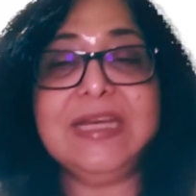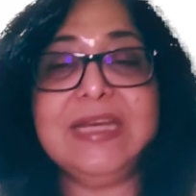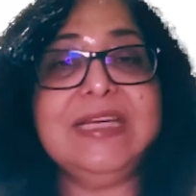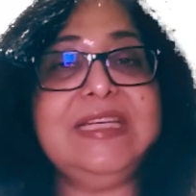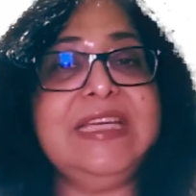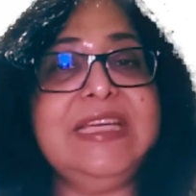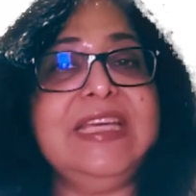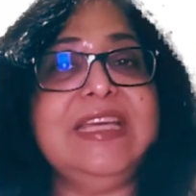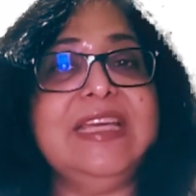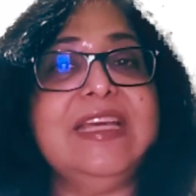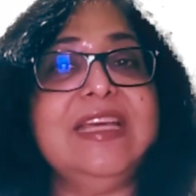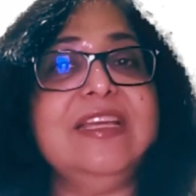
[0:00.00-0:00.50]

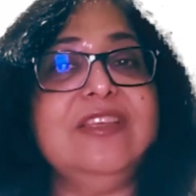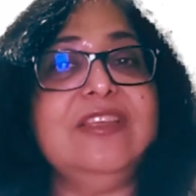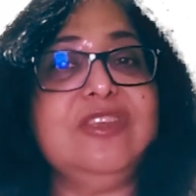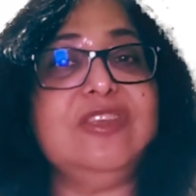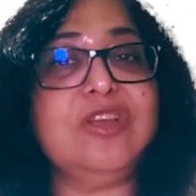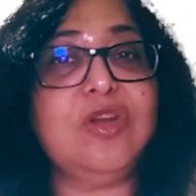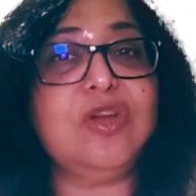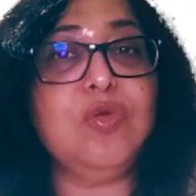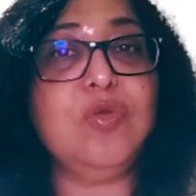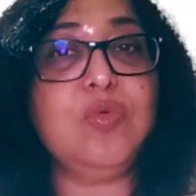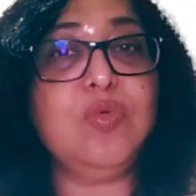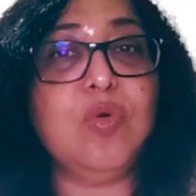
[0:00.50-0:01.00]
D is
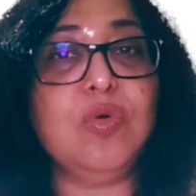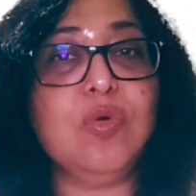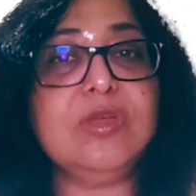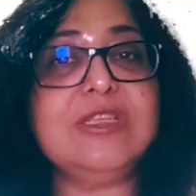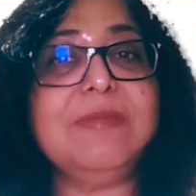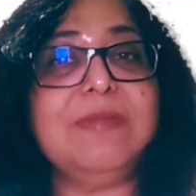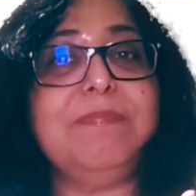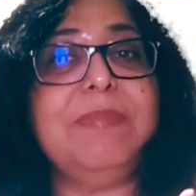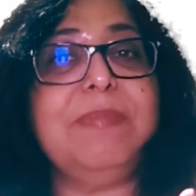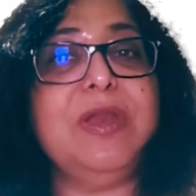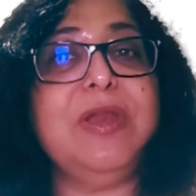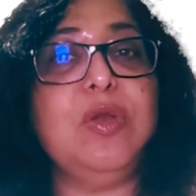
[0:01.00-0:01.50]

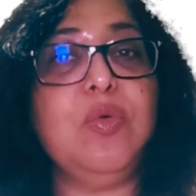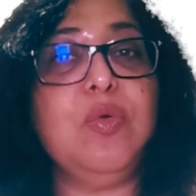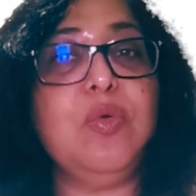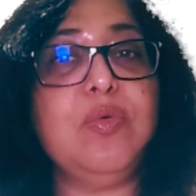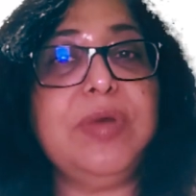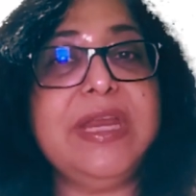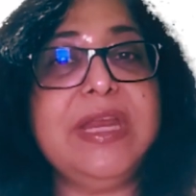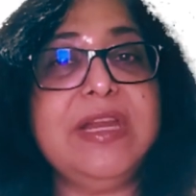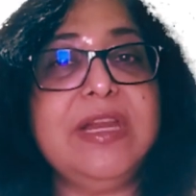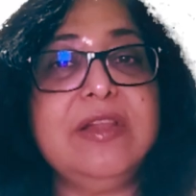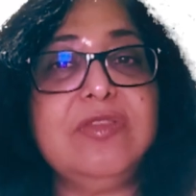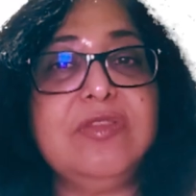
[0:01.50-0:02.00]
glucose below
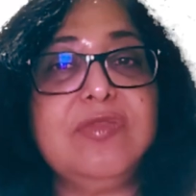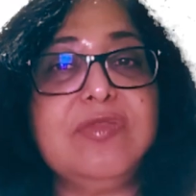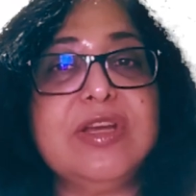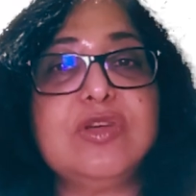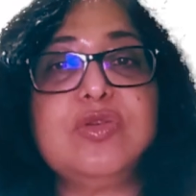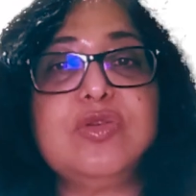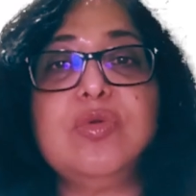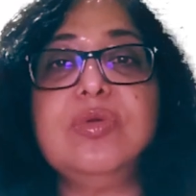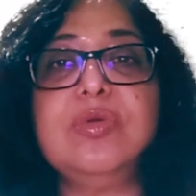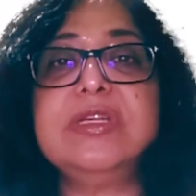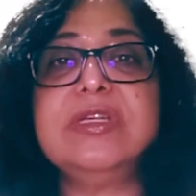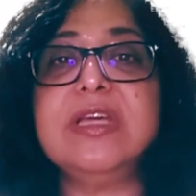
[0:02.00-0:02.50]
renal
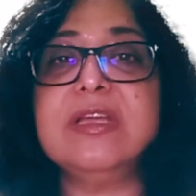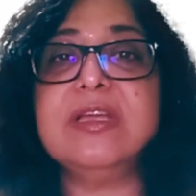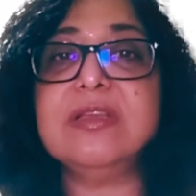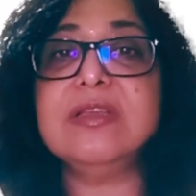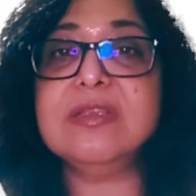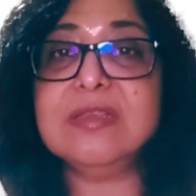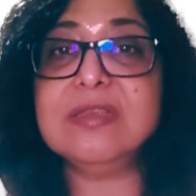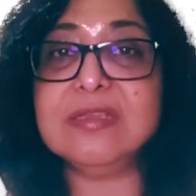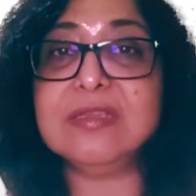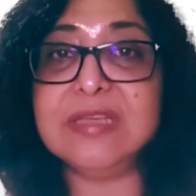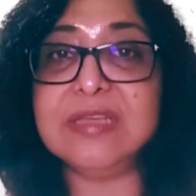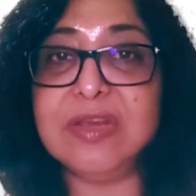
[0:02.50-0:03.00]
threshold,
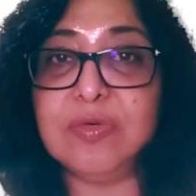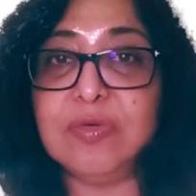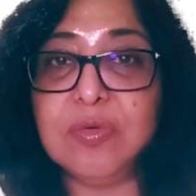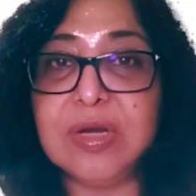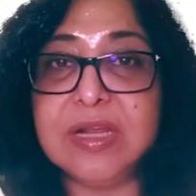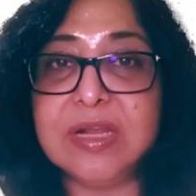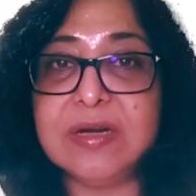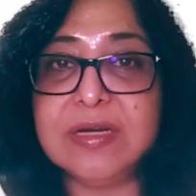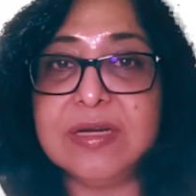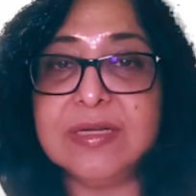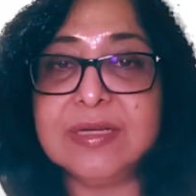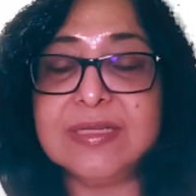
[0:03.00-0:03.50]
zero
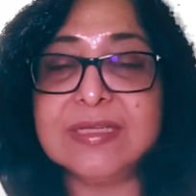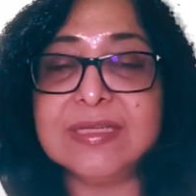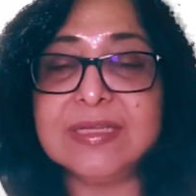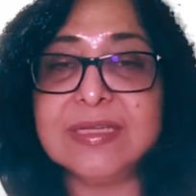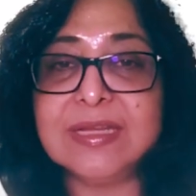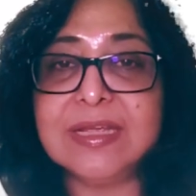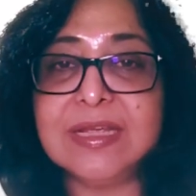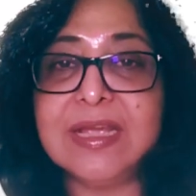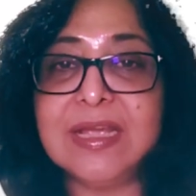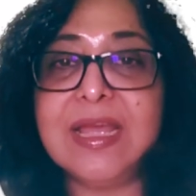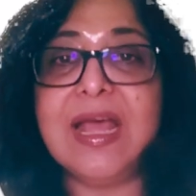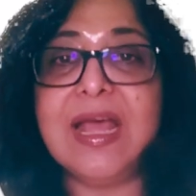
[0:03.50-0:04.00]

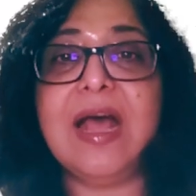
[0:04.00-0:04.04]
clearance.